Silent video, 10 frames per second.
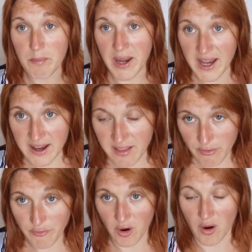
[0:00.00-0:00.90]

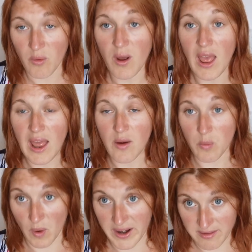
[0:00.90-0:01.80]
peaceful
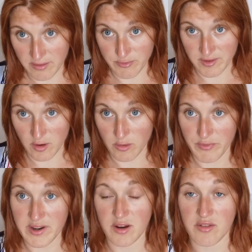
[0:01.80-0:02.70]
ways of
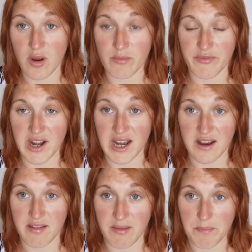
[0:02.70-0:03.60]
resolving those
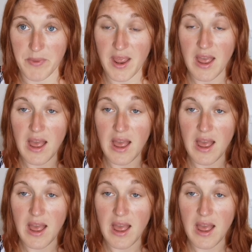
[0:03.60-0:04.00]
conflicts.